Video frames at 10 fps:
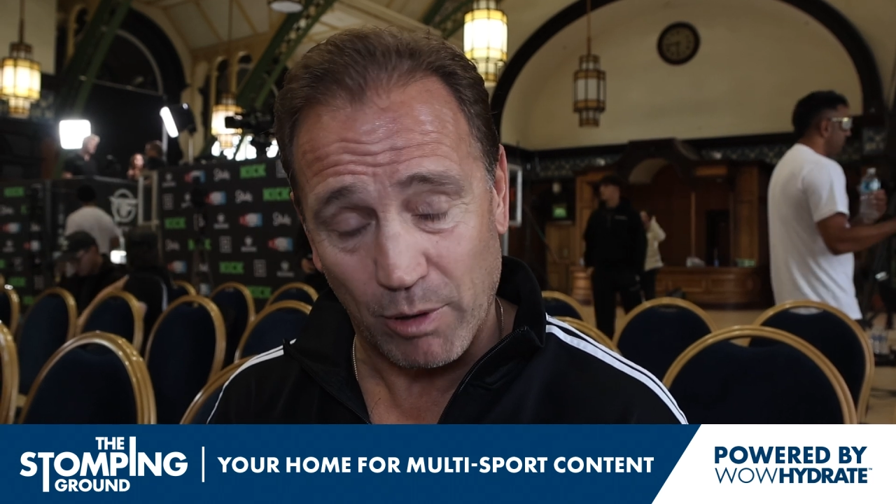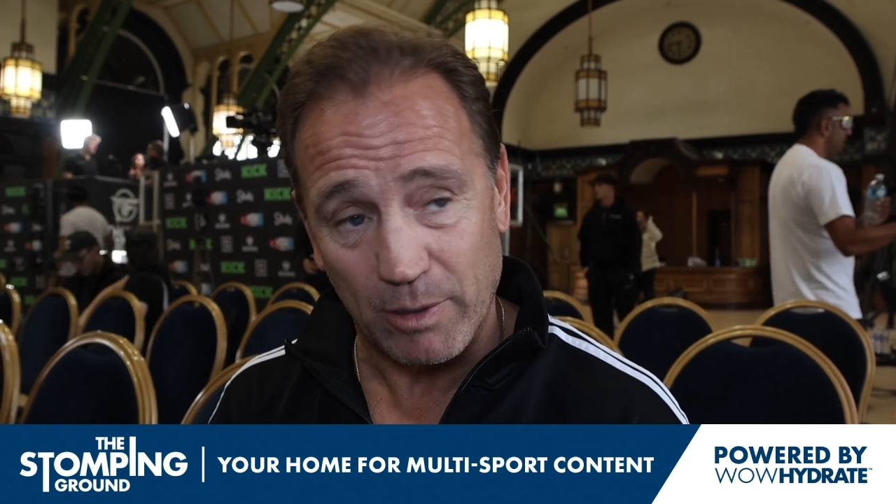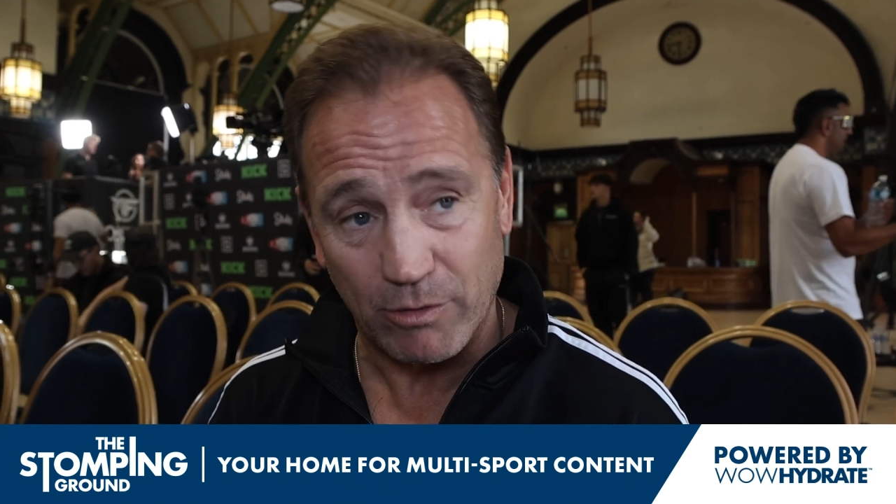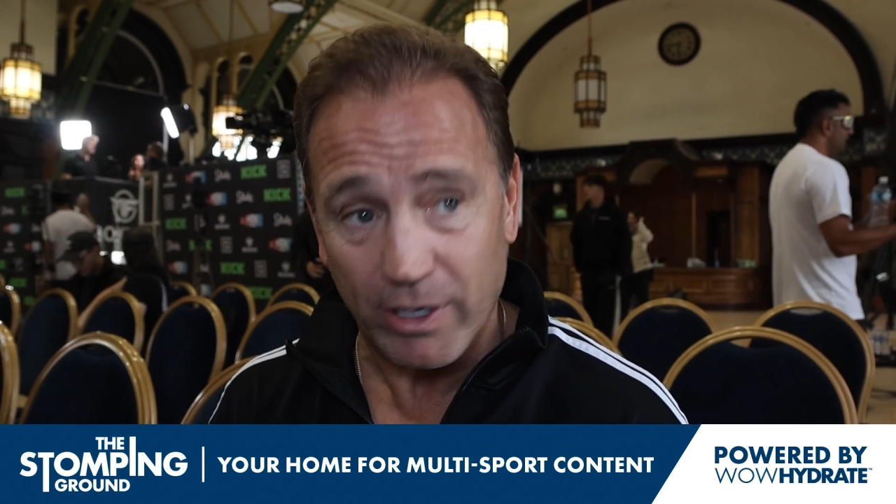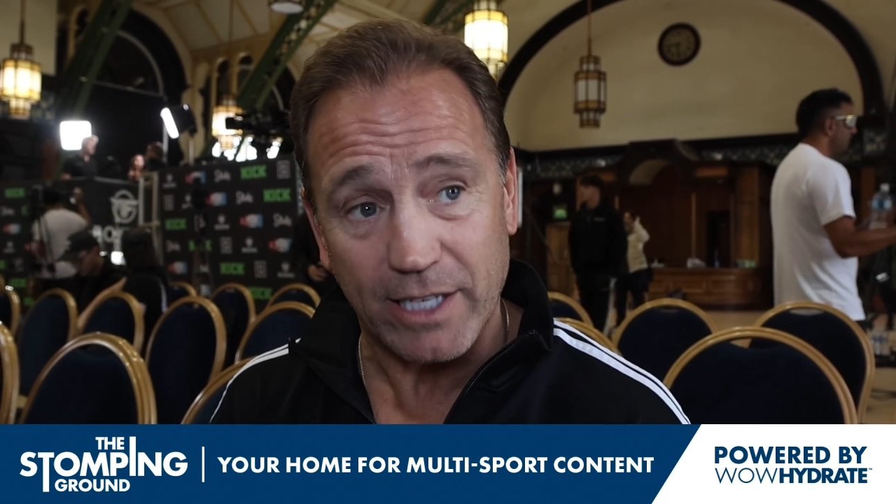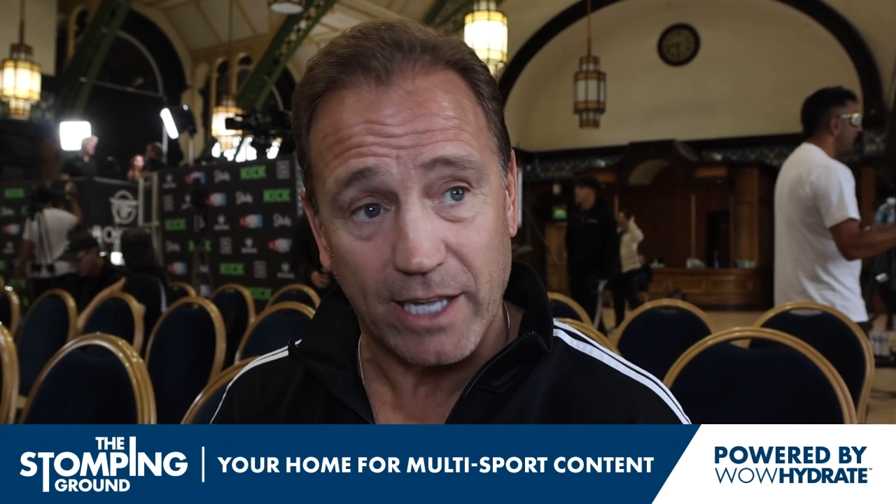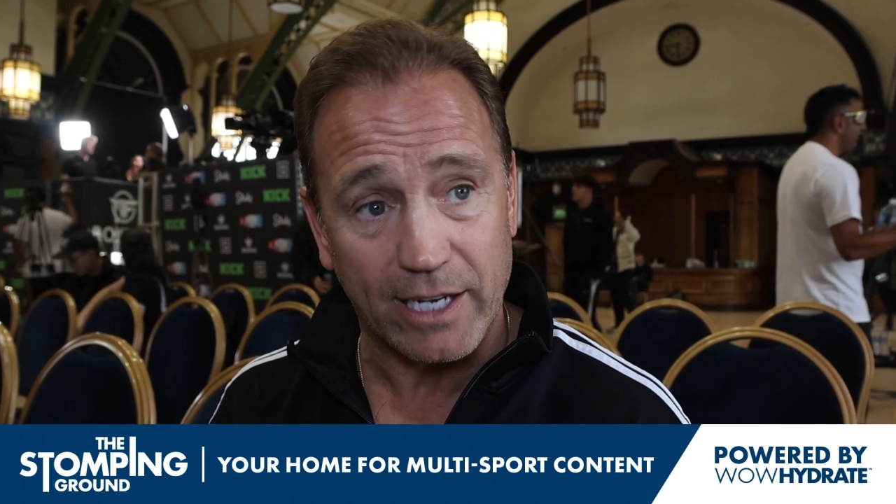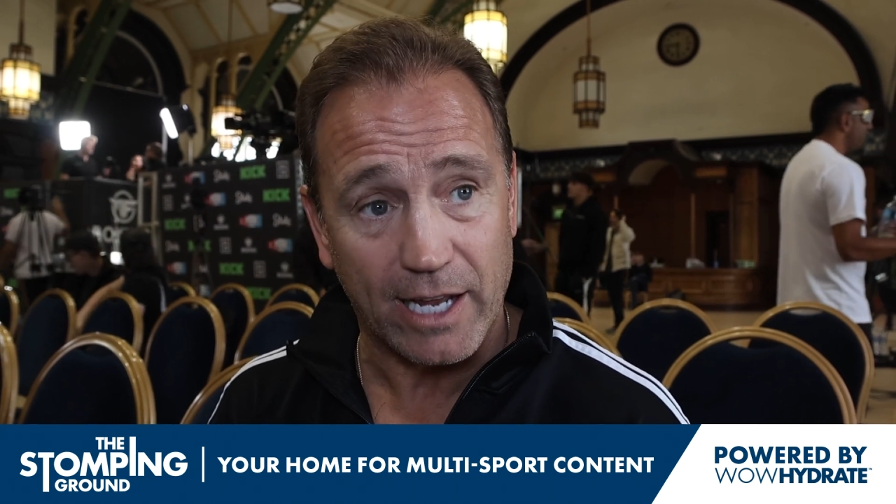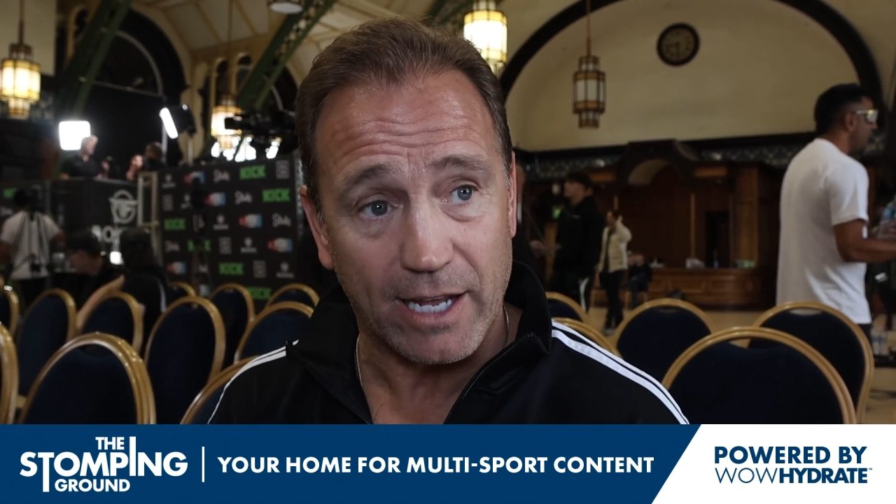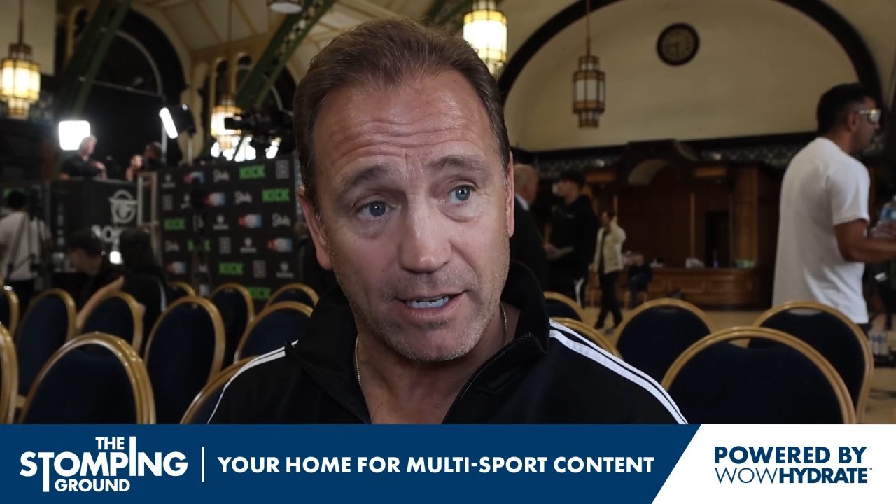probably read
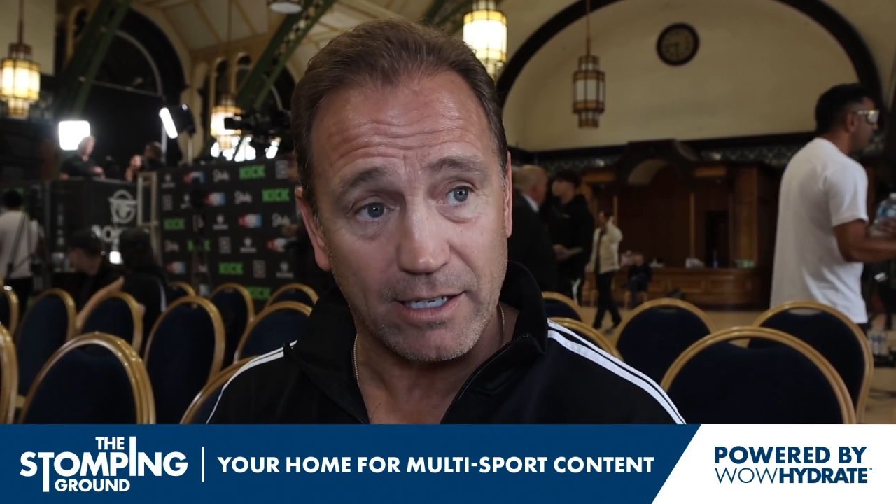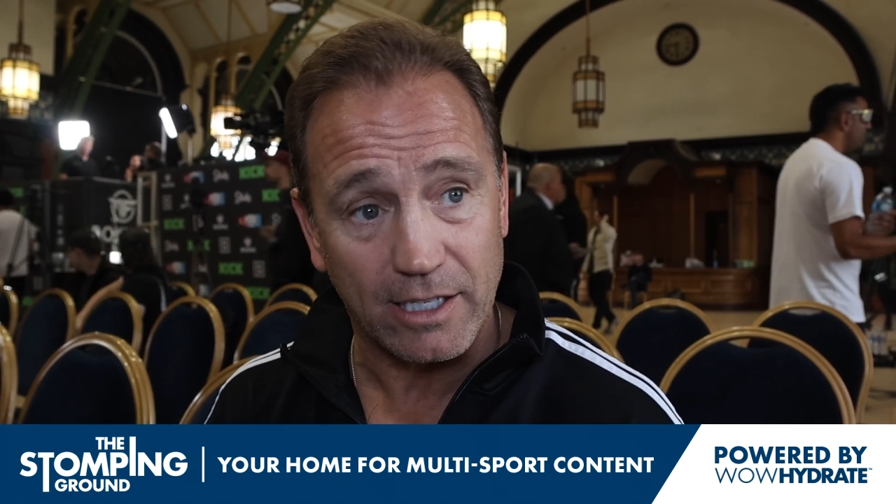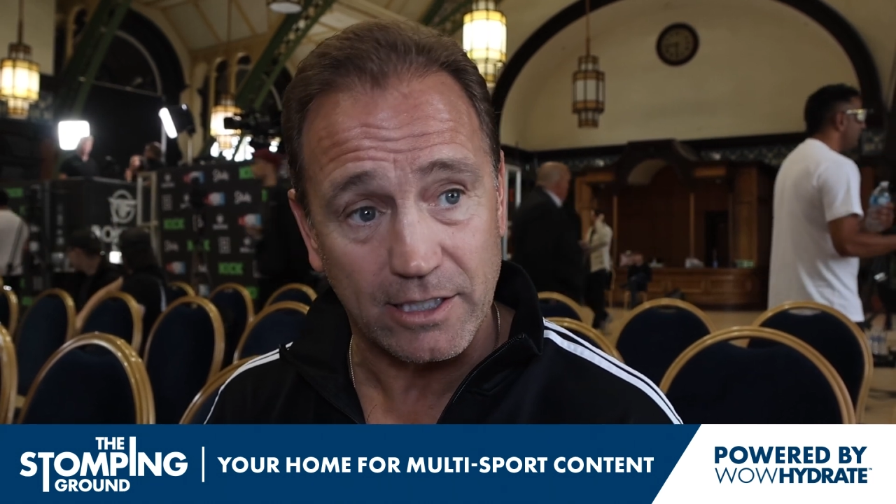that now